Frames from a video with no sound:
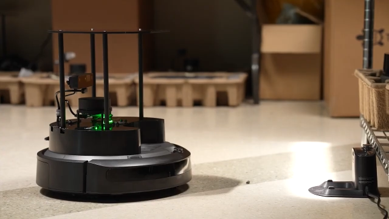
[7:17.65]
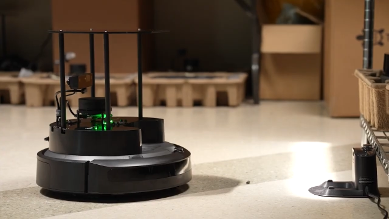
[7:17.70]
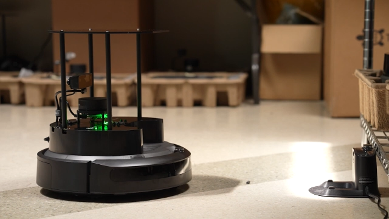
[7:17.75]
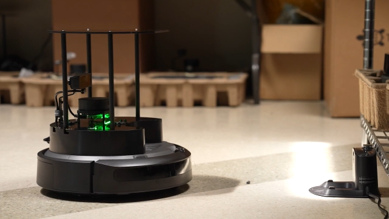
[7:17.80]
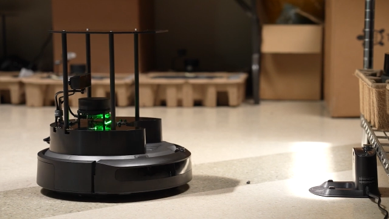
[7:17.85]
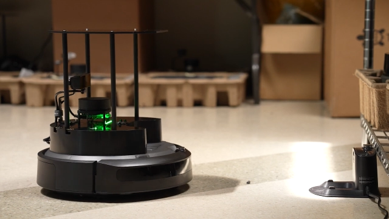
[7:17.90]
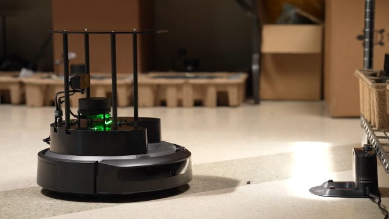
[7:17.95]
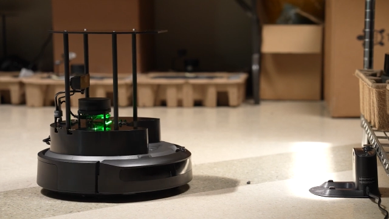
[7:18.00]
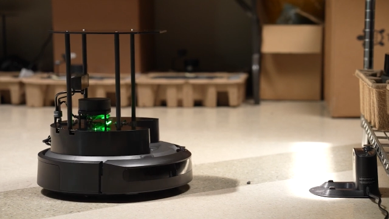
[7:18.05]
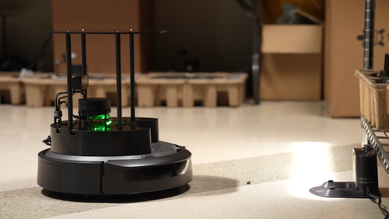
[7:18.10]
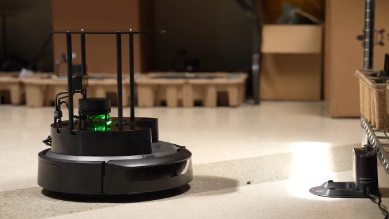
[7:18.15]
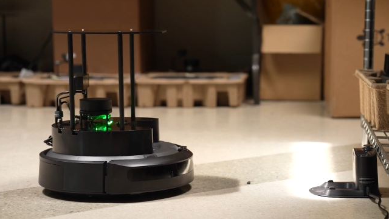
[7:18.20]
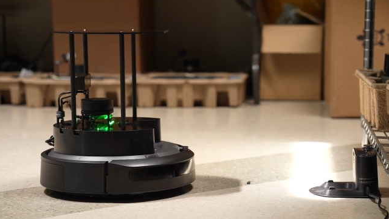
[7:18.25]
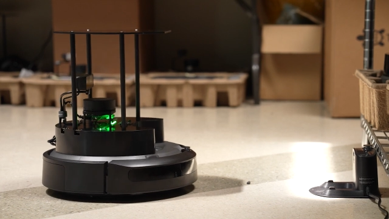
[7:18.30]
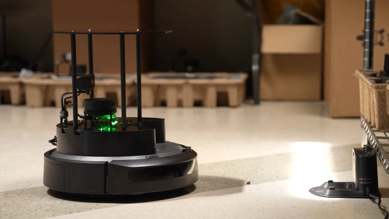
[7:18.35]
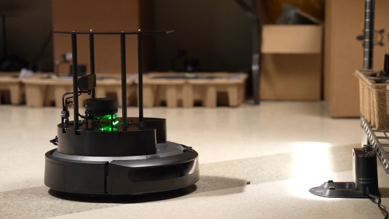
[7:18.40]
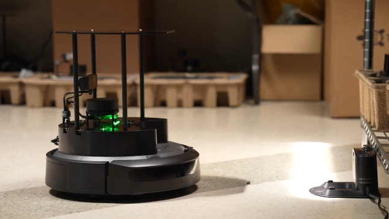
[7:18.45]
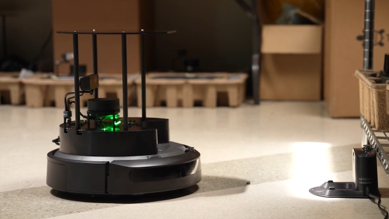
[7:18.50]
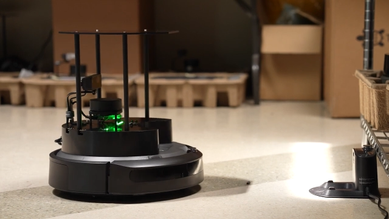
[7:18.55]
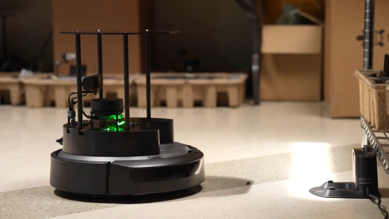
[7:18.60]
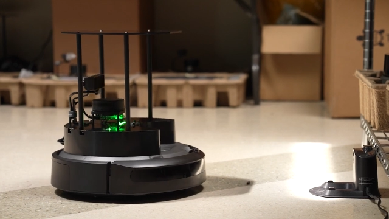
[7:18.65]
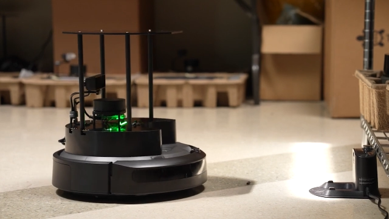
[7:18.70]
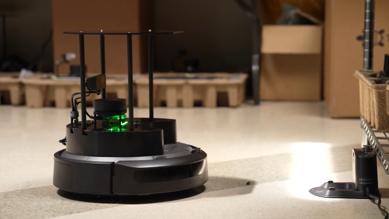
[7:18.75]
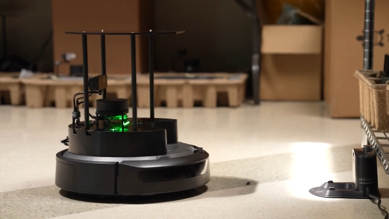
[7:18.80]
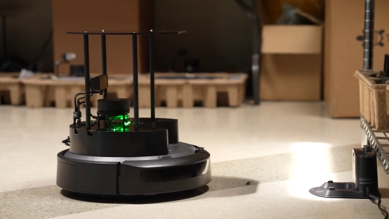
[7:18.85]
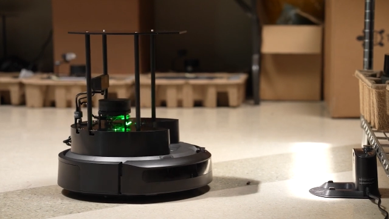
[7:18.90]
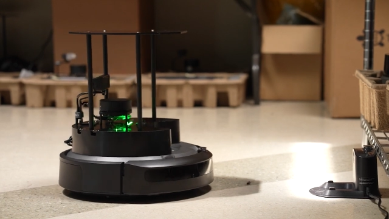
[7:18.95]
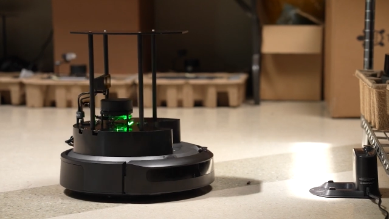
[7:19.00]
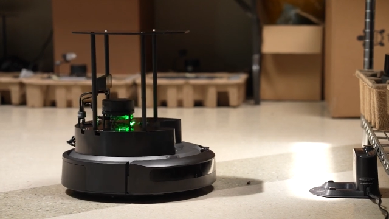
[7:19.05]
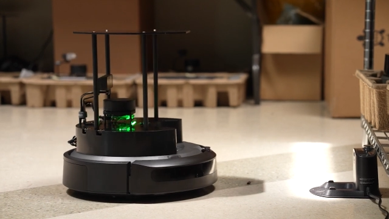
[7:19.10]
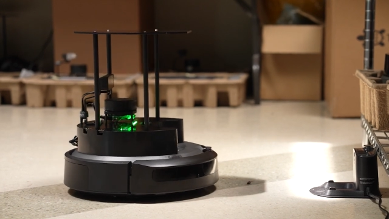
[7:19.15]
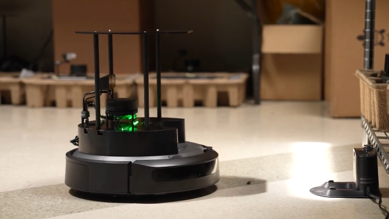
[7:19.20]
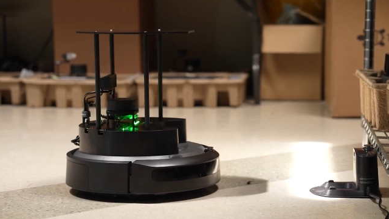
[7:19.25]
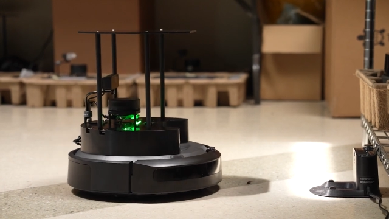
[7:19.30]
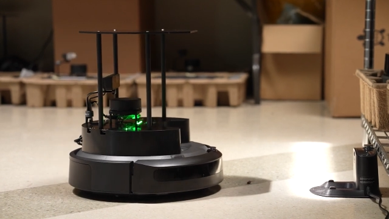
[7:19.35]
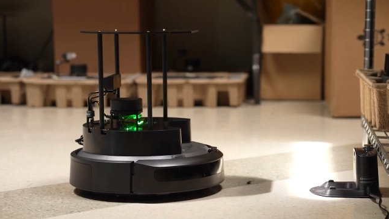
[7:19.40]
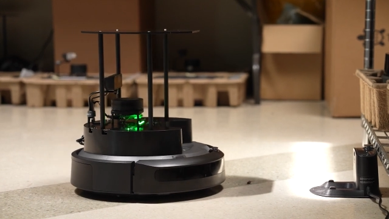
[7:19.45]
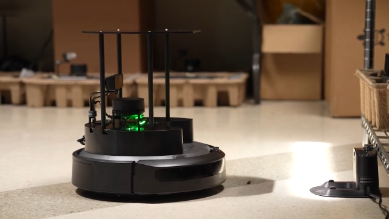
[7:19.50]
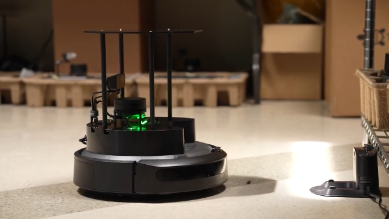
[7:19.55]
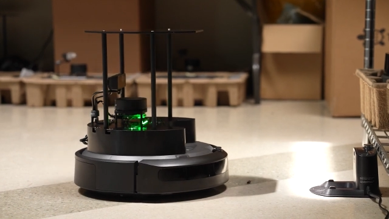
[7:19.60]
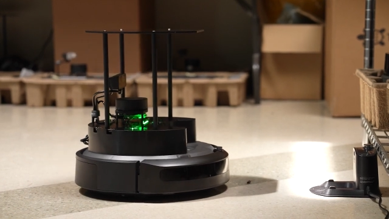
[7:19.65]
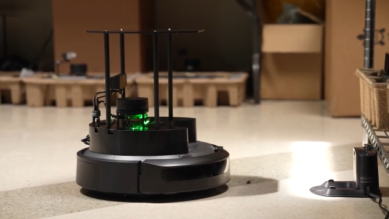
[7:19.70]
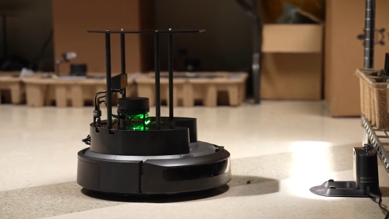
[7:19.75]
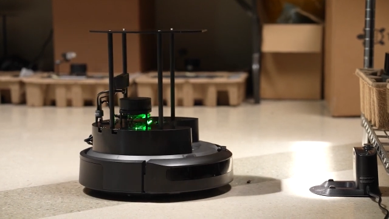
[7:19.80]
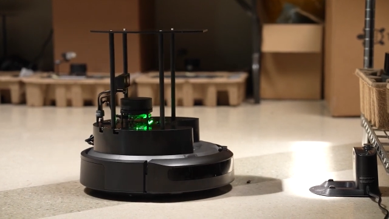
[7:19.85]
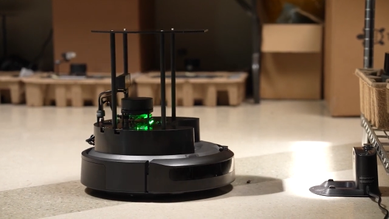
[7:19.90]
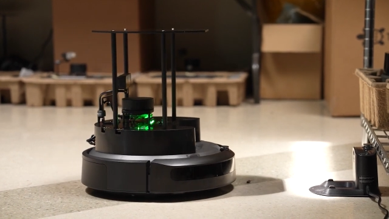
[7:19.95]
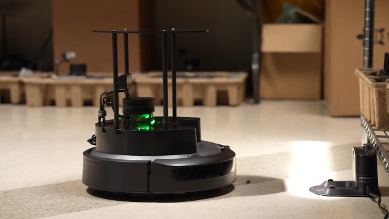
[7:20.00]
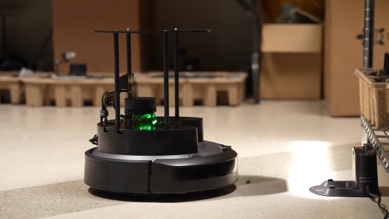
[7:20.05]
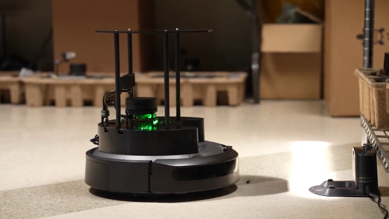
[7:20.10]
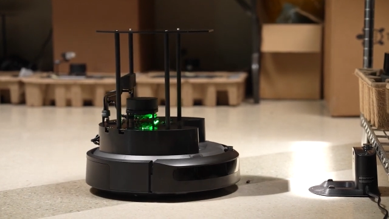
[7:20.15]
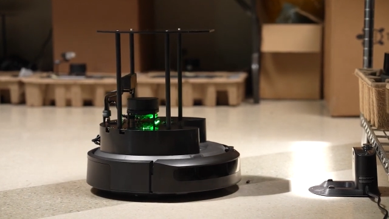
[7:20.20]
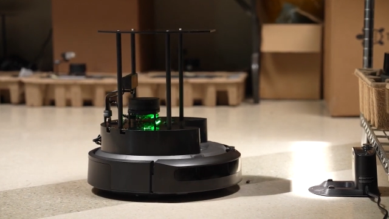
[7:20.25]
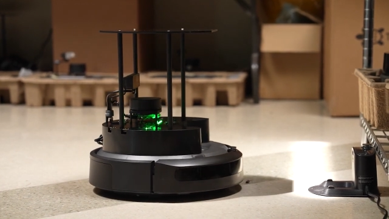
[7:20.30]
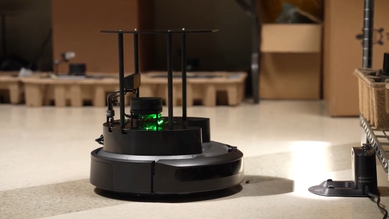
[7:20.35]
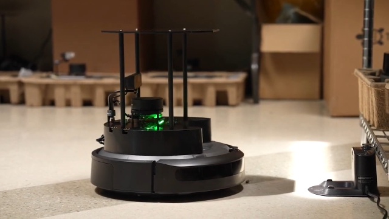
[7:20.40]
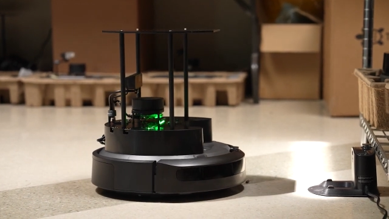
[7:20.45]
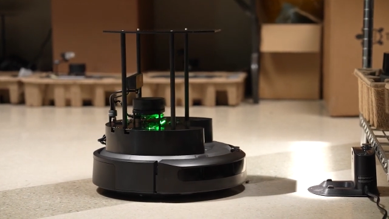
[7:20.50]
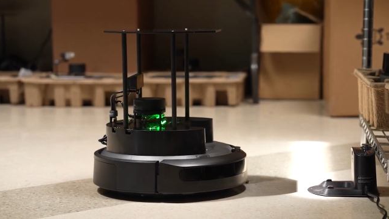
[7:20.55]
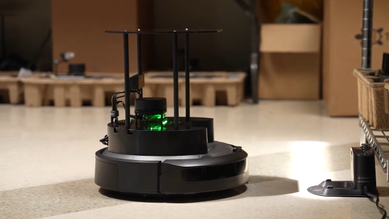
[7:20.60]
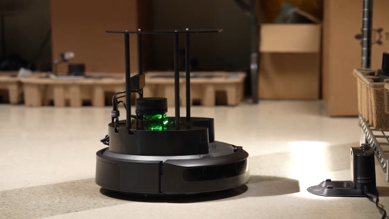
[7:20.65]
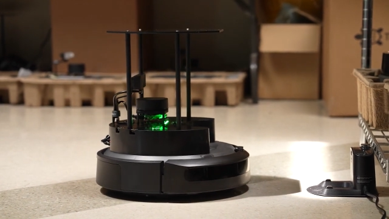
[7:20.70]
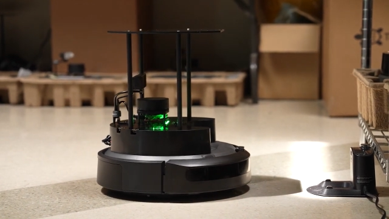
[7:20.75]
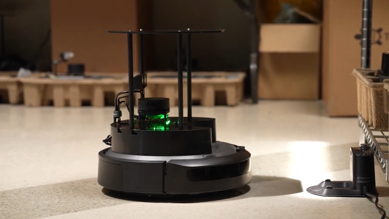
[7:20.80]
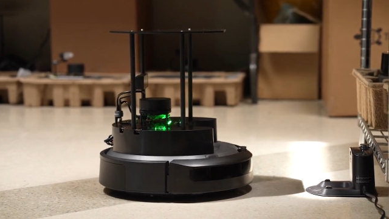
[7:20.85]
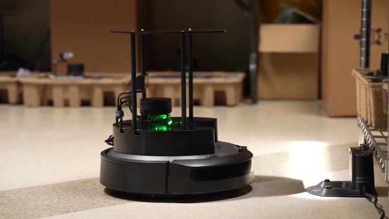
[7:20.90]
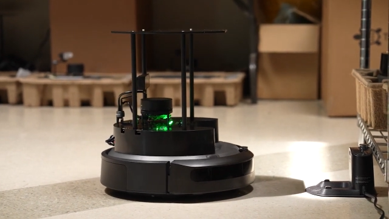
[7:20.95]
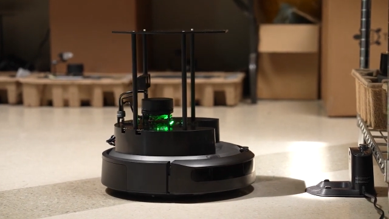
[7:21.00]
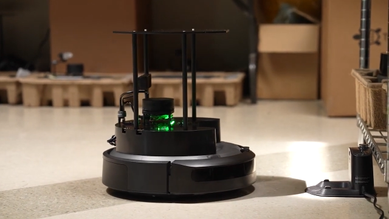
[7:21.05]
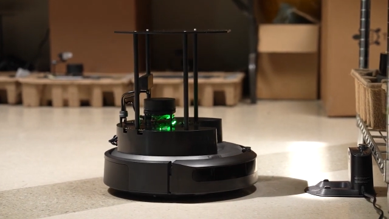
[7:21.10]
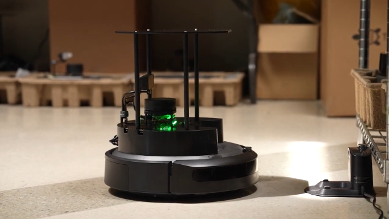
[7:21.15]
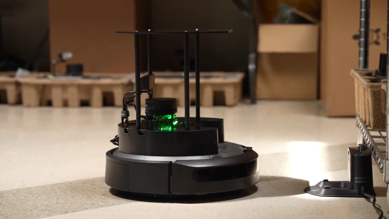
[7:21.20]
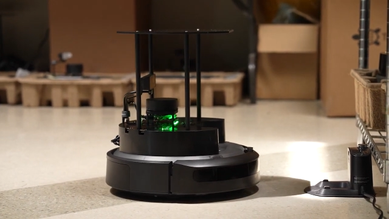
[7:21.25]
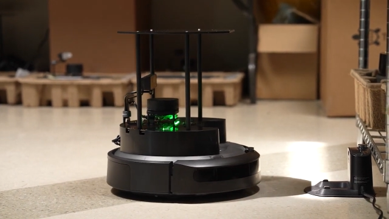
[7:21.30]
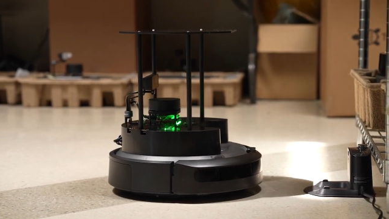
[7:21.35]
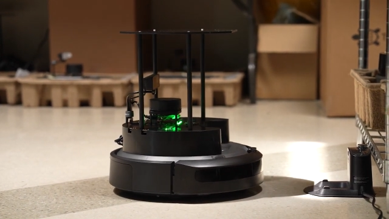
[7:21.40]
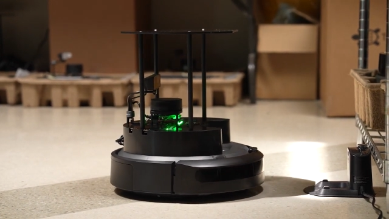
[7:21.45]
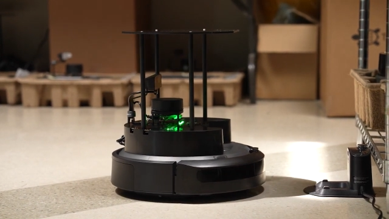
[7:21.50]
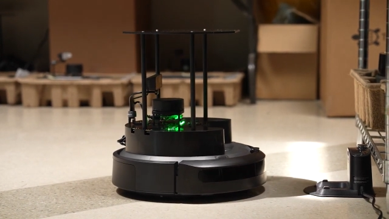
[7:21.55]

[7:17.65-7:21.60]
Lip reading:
[unreadable: no face in view]